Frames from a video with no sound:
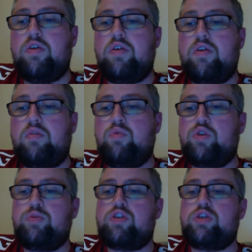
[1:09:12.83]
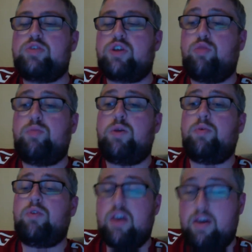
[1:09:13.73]
Most Muslims are good people,
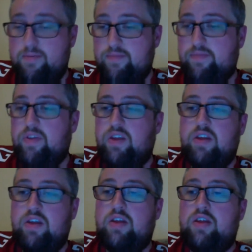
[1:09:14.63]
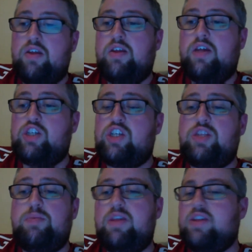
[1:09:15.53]
yeah. It's just a
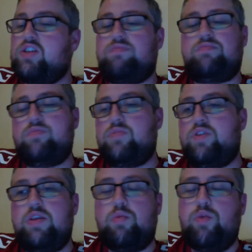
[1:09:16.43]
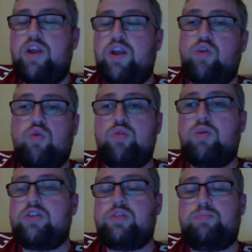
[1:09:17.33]
bit this. Wherever you go in the world,
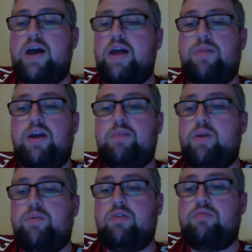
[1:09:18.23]
there's bad people.